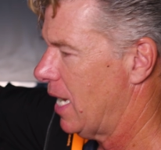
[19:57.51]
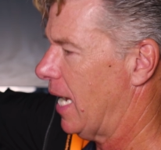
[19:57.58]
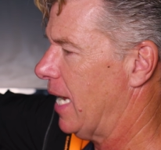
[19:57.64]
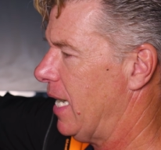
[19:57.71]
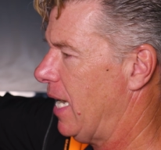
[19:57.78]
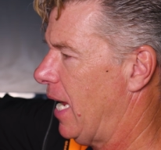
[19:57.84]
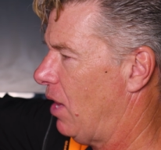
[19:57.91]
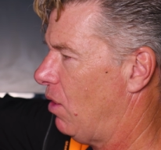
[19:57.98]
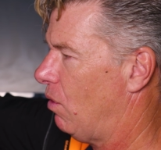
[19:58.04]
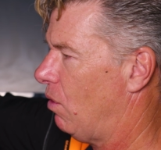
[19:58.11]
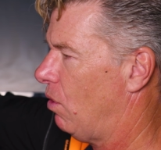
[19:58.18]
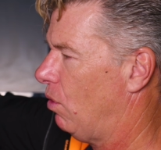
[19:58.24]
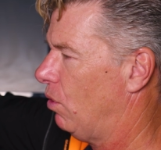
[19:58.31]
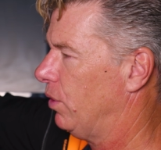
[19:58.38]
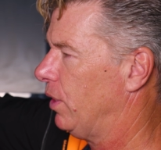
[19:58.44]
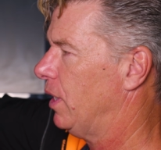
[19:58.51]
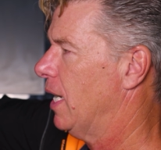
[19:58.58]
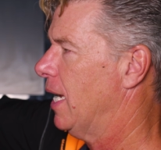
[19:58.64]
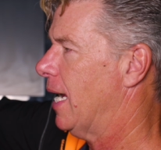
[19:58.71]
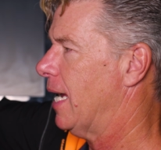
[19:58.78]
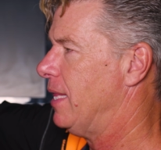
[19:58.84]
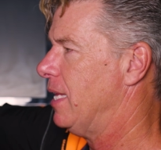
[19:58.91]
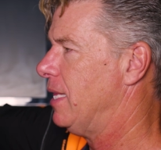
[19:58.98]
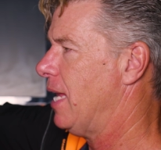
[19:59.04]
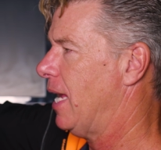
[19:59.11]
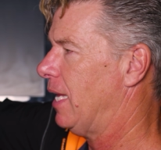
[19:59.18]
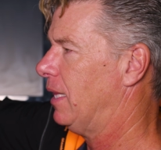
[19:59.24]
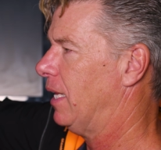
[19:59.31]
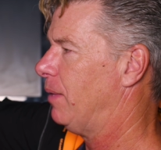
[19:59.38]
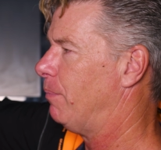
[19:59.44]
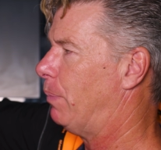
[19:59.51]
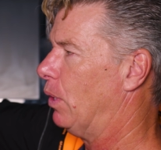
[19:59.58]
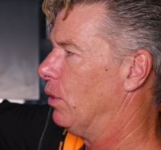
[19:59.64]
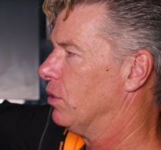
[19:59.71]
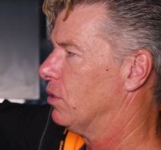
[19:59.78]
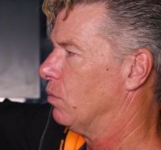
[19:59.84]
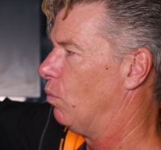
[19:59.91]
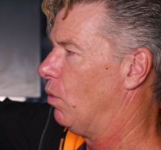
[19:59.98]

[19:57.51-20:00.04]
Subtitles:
and help hold it, and then the headlight bolts